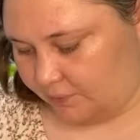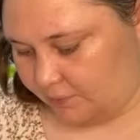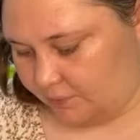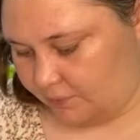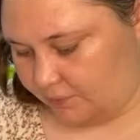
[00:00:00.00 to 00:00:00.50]

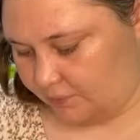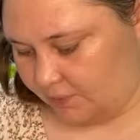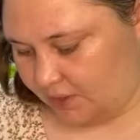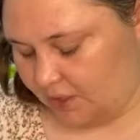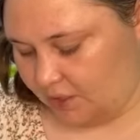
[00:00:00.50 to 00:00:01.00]
Oh.
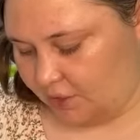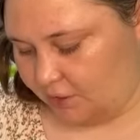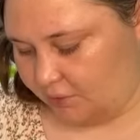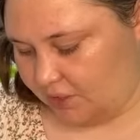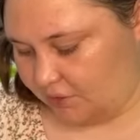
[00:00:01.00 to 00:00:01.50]

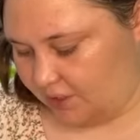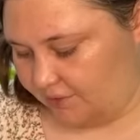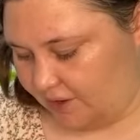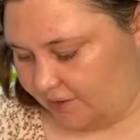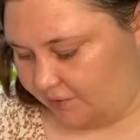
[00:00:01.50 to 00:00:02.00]

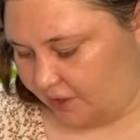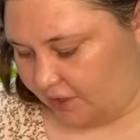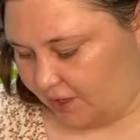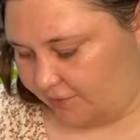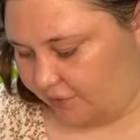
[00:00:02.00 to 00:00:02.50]
325
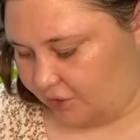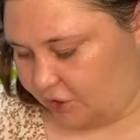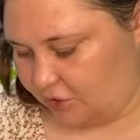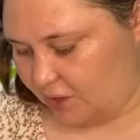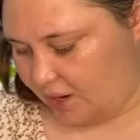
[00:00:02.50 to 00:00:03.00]
Fahrenheit for
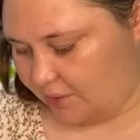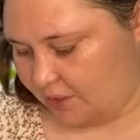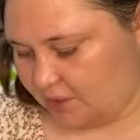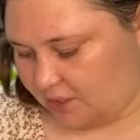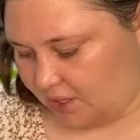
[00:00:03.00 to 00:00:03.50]
two
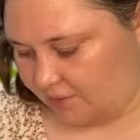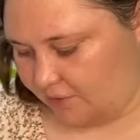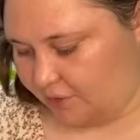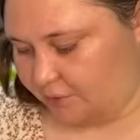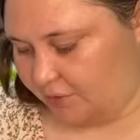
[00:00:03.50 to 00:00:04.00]
hours
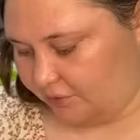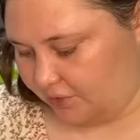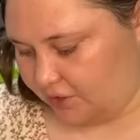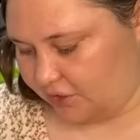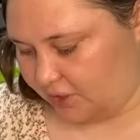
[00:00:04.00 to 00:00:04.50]
covered,
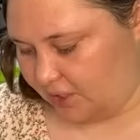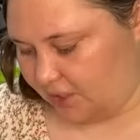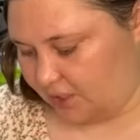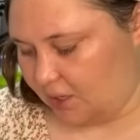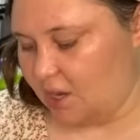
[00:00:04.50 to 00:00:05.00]

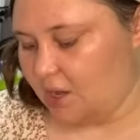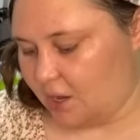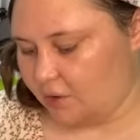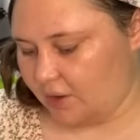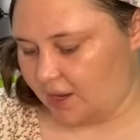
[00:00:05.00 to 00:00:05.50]
refrigerated.
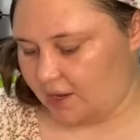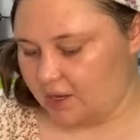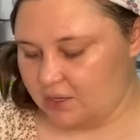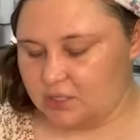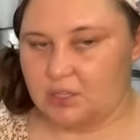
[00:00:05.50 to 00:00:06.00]
Okay,
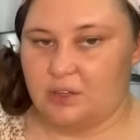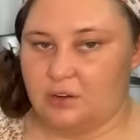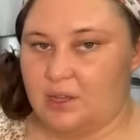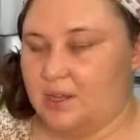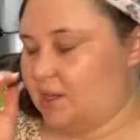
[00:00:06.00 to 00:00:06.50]
so you're
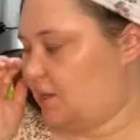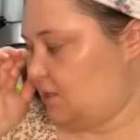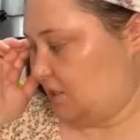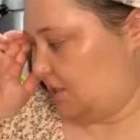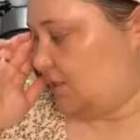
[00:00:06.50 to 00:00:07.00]
thinking it
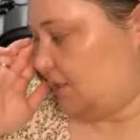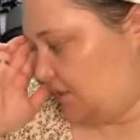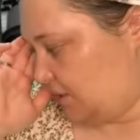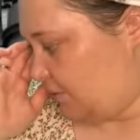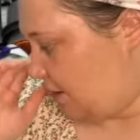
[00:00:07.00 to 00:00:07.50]
just
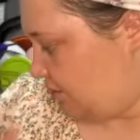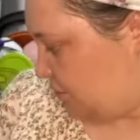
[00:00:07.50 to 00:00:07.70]
needs around